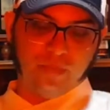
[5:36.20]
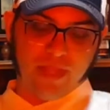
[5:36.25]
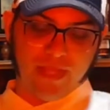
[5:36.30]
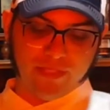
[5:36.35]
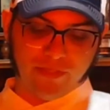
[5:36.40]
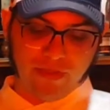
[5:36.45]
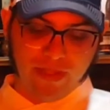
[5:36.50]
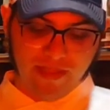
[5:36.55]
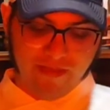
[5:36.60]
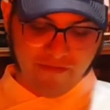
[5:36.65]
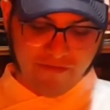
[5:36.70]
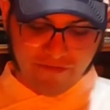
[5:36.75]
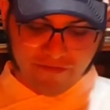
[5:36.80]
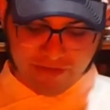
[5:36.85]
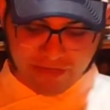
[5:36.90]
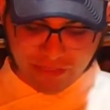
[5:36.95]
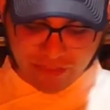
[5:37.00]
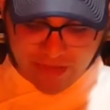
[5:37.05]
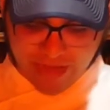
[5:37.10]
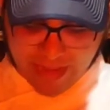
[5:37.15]
So I have a
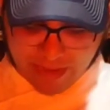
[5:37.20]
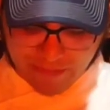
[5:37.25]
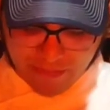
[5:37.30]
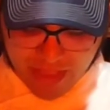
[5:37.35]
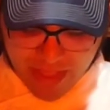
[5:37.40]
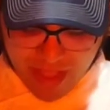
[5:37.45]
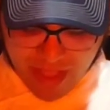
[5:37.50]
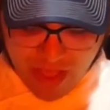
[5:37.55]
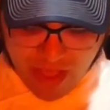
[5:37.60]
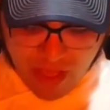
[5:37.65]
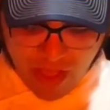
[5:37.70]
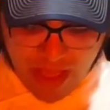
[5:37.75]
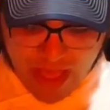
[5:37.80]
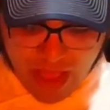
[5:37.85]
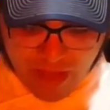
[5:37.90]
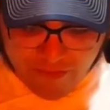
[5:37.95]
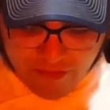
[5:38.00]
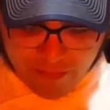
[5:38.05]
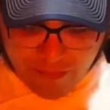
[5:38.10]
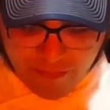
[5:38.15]
fresh lime.
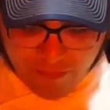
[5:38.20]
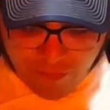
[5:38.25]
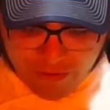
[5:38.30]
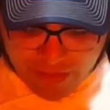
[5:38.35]
However, before